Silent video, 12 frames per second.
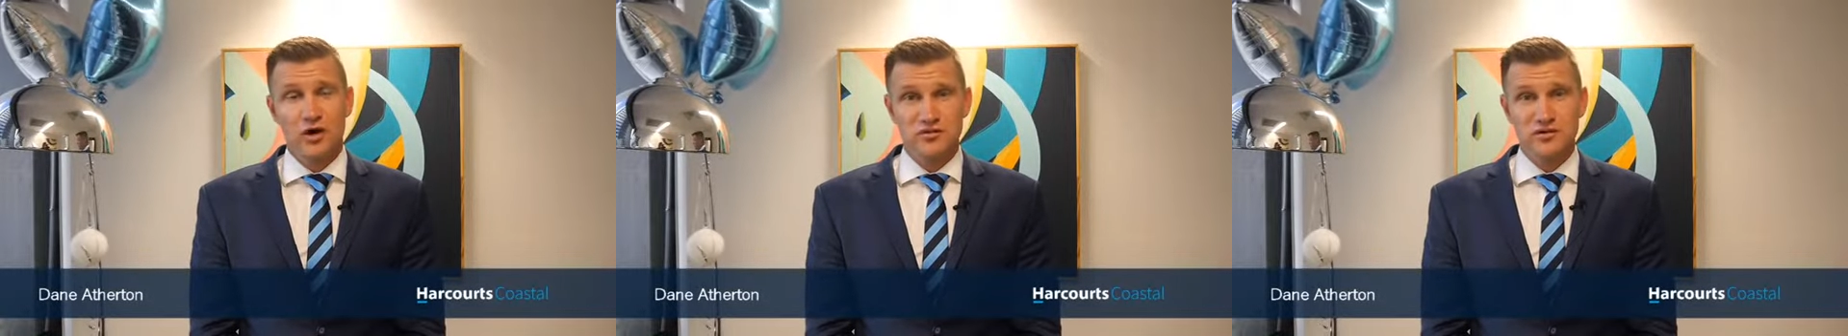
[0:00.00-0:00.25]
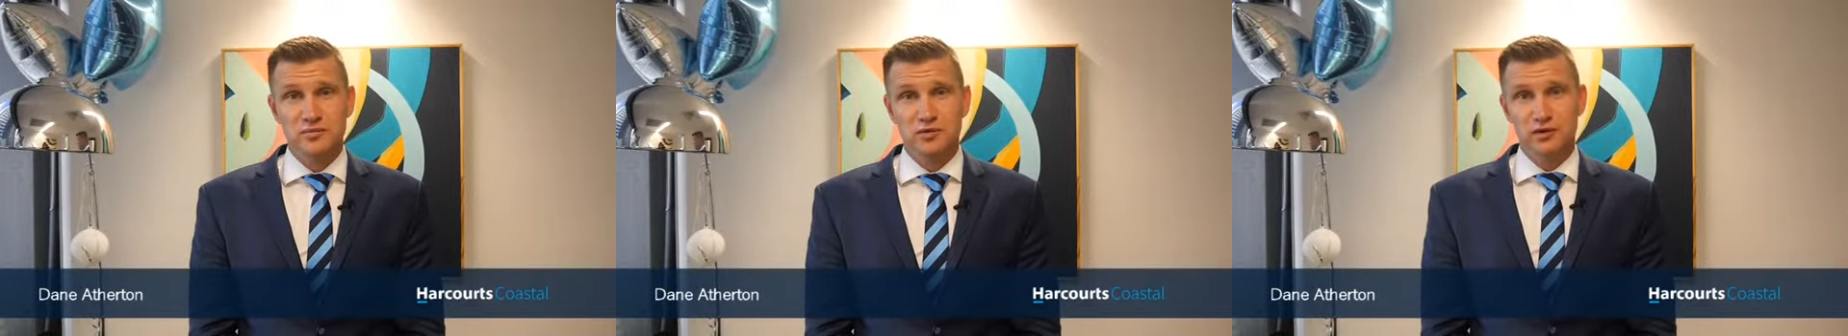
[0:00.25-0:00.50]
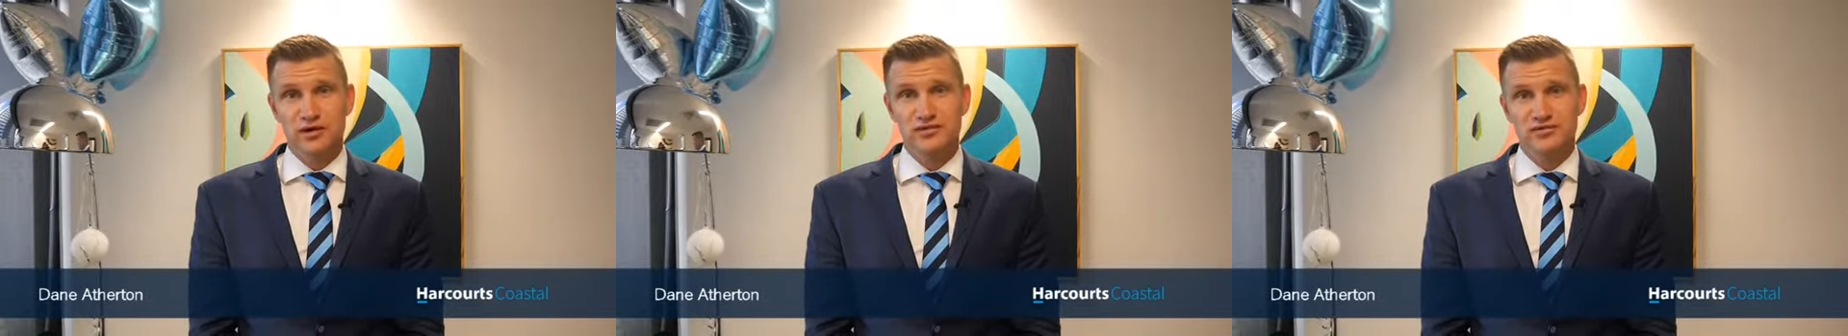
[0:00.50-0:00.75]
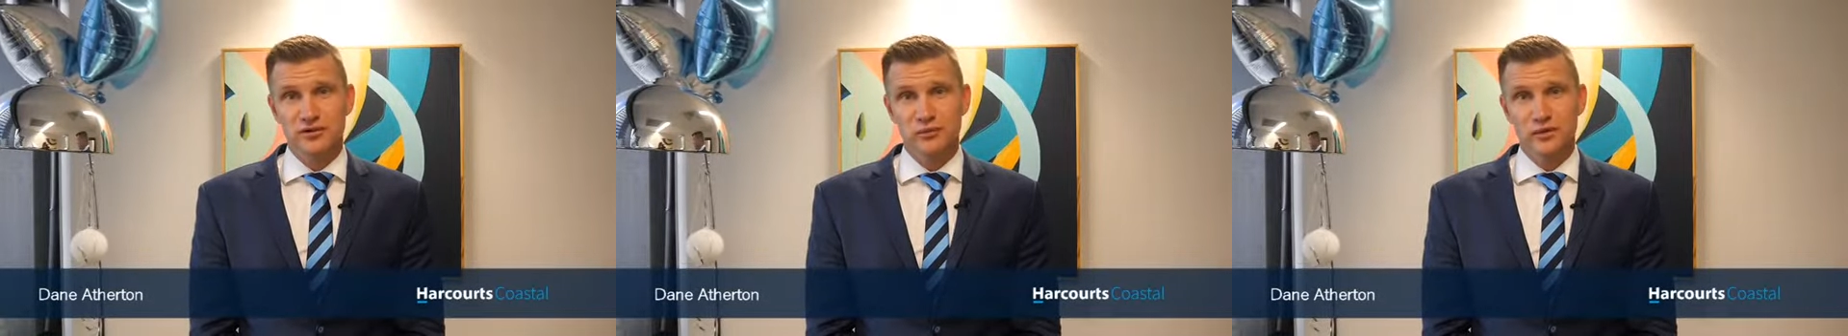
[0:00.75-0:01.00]
of the
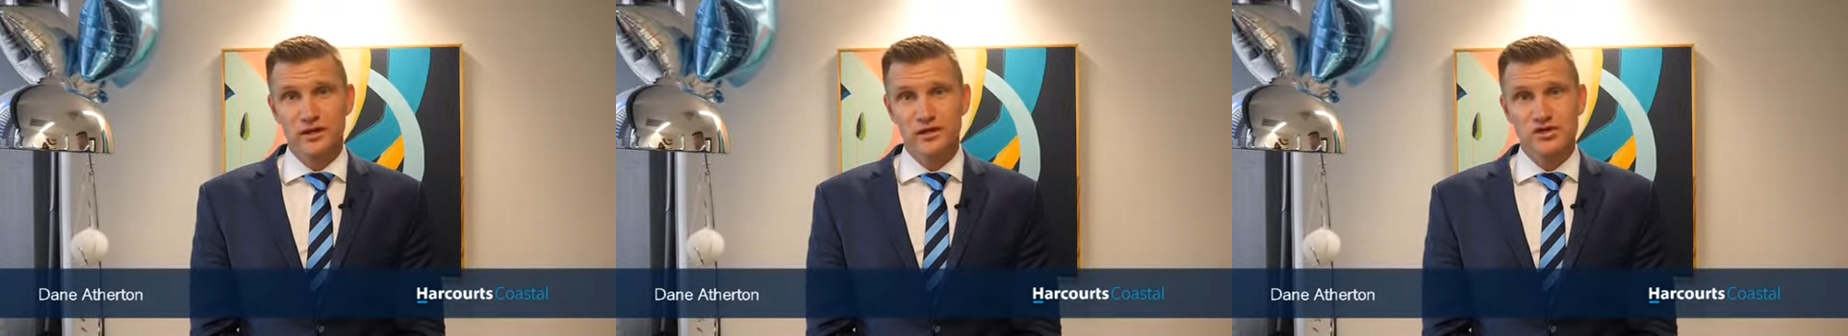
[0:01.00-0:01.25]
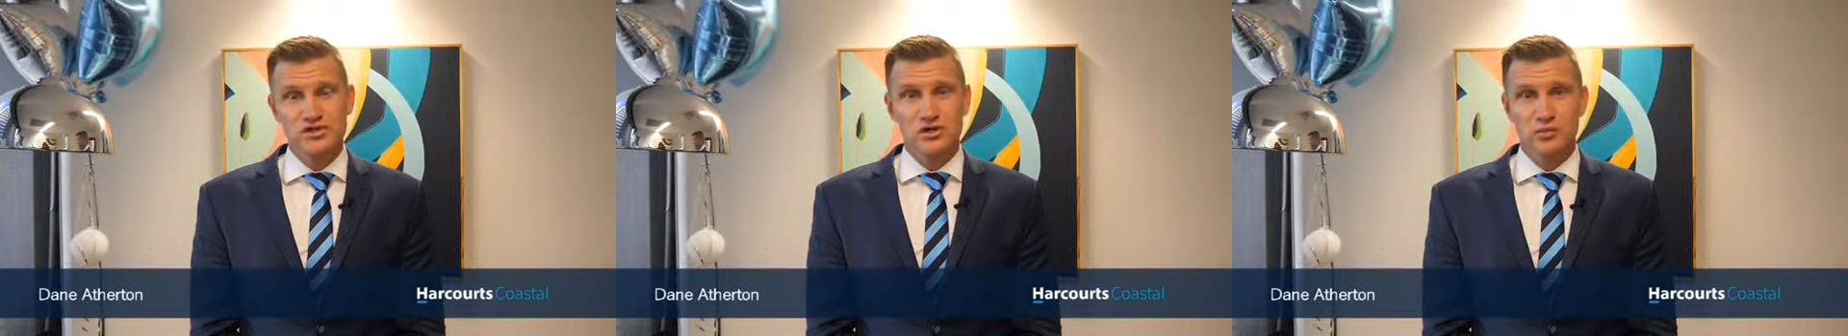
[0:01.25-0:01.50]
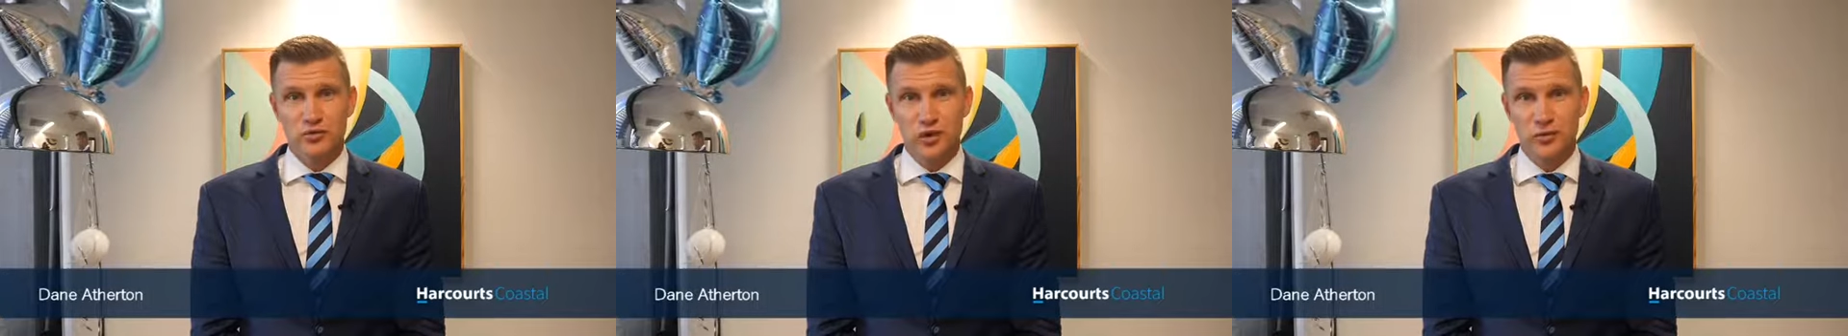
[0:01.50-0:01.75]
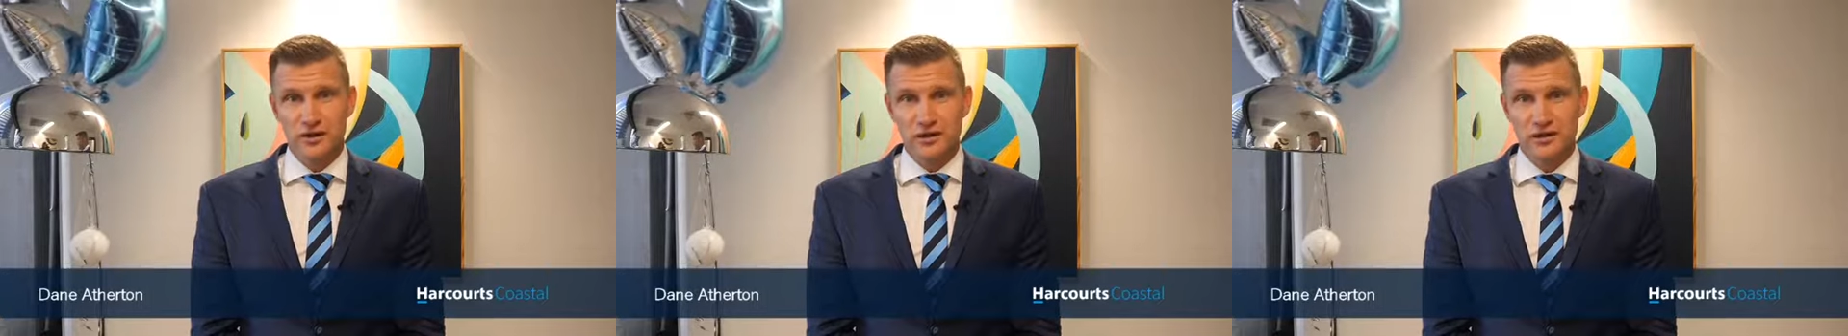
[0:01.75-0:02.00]
belief that we could sell
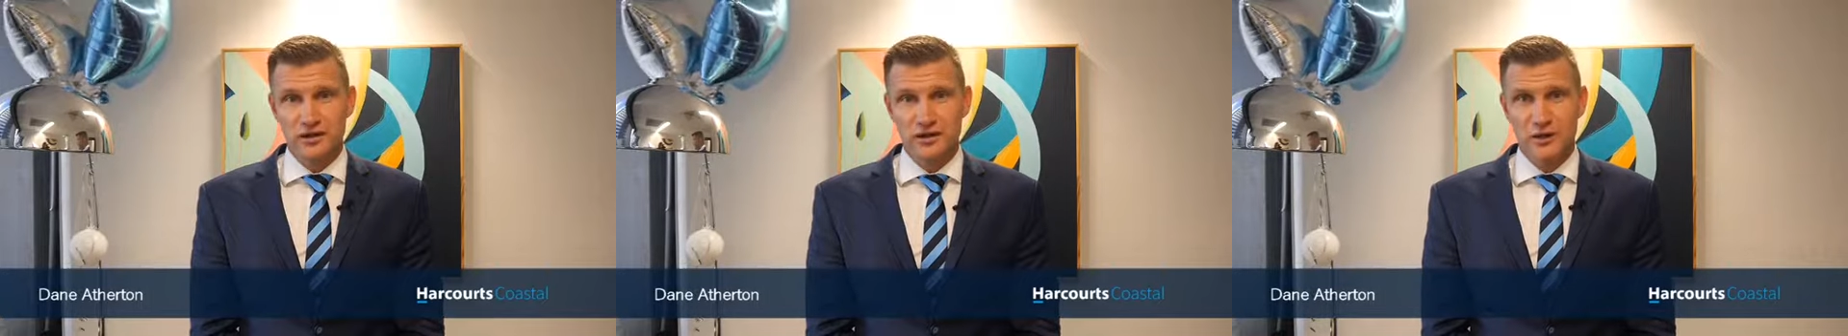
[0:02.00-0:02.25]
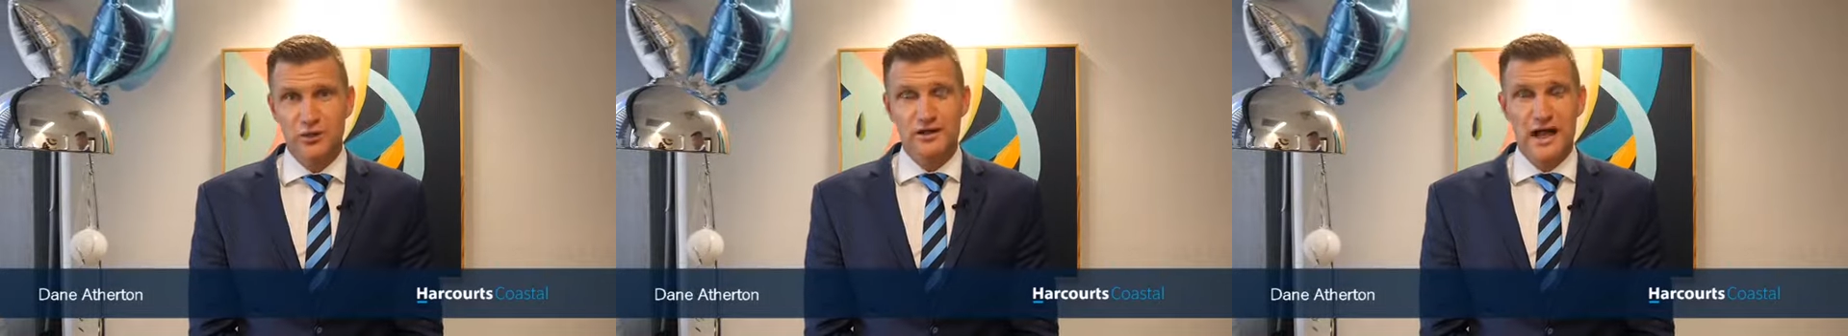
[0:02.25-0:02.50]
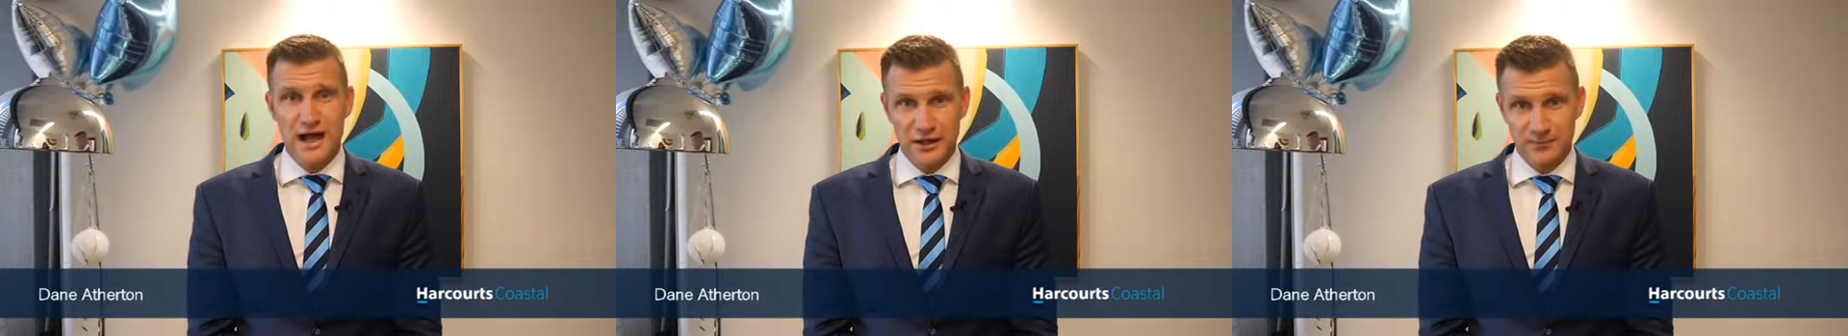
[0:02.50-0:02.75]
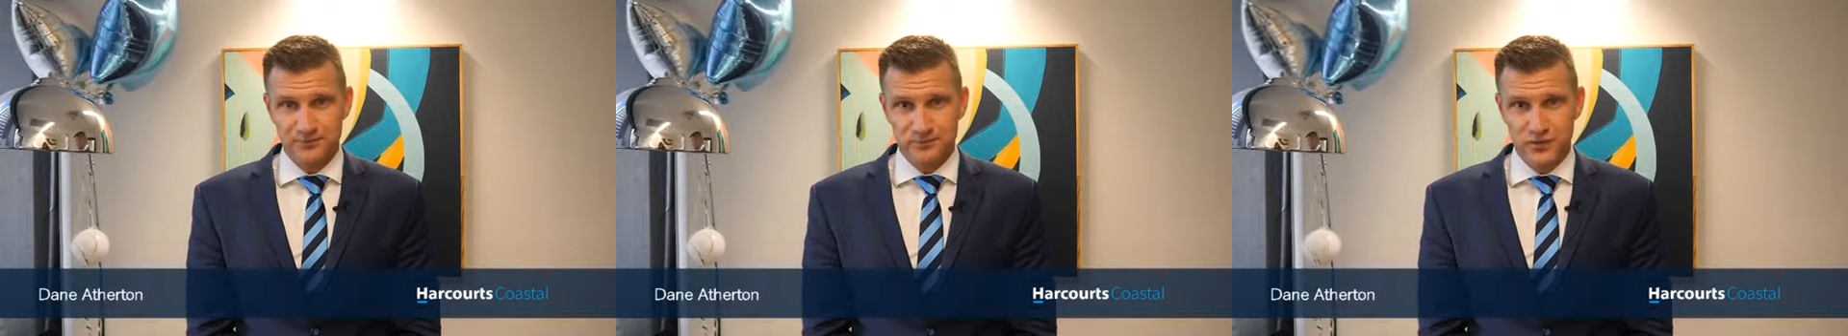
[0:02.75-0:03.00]
property without it.